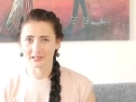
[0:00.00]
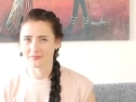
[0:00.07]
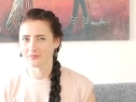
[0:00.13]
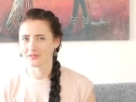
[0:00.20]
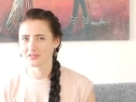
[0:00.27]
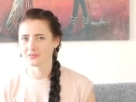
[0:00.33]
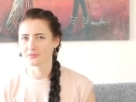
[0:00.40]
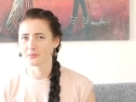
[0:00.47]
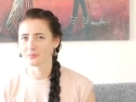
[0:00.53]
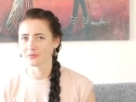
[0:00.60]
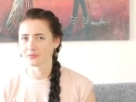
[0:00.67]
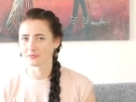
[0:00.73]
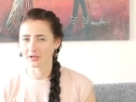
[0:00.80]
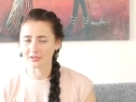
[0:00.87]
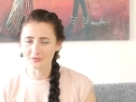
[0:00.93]
if it will
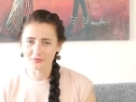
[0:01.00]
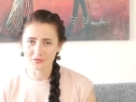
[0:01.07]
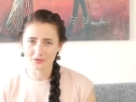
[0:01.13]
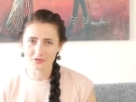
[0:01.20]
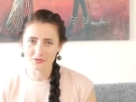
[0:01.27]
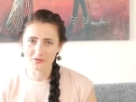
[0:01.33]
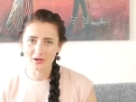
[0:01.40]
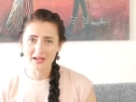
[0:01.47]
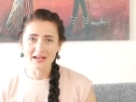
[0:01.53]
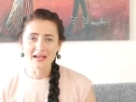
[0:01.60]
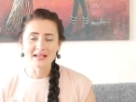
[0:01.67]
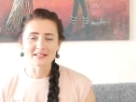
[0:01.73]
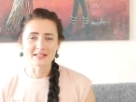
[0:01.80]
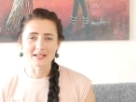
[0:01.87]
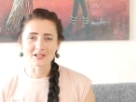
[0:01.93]
be right for you.
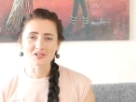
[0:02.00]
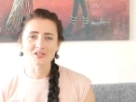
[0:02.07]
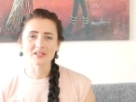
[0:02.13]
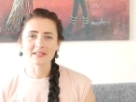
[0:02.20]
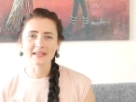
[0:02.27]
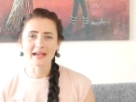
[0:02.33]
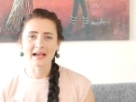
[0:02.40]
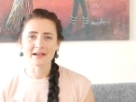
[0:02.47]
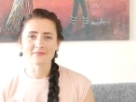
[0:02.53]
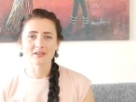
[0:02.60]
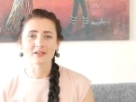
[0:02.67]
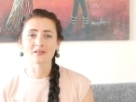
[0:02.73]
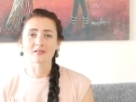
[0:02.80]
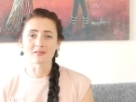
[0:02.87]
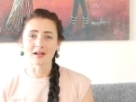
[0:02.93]
They actually have a
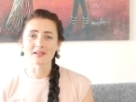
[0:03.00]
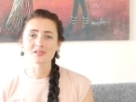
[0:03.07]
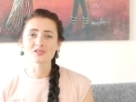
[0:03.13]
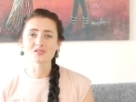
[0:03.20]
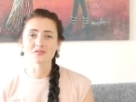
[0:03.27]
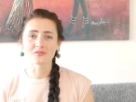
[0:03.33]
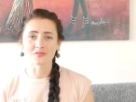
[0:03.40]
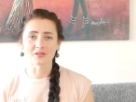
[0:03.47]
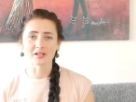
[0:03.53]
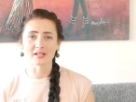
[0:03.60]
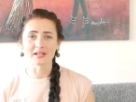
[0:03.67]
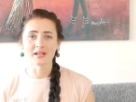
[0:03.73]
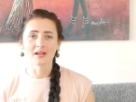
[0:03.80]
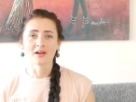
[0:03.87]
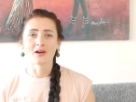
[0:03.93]
crunch
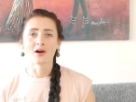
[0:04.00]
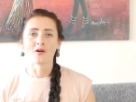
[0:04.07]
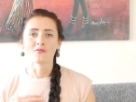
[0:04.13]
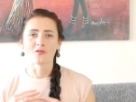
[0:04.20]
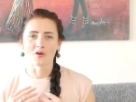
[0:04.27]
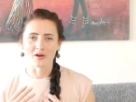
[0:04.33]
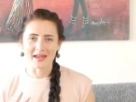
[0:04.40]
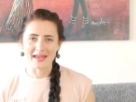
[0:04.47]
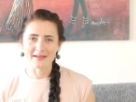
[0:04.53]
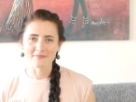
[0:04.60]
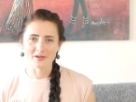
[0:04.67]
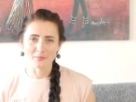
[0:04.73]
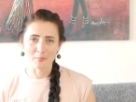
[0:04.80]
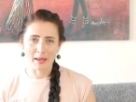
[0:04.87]
free forever